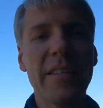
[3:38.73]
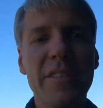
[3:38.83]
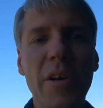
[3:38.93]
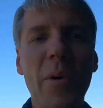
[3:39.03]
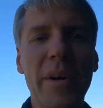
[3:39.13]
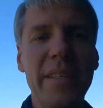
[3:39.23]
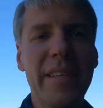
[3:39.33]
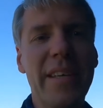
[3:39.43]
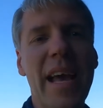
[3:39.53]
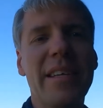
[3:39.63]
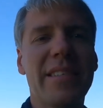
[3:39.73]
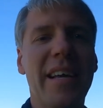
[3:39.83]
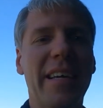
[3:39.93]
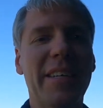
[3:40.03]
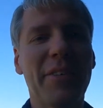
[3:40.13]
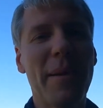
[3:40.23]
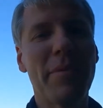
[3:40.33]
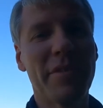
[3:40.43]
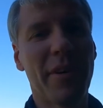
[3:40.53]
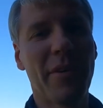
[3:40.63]
right, so in today's technical
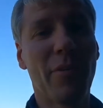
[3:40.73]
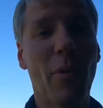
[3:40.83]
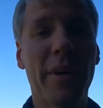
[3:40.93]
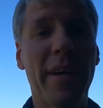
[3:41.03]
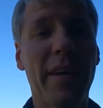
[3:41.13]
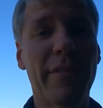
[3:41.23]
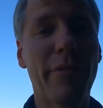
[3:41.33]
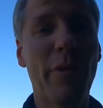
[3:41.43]
episode of Working on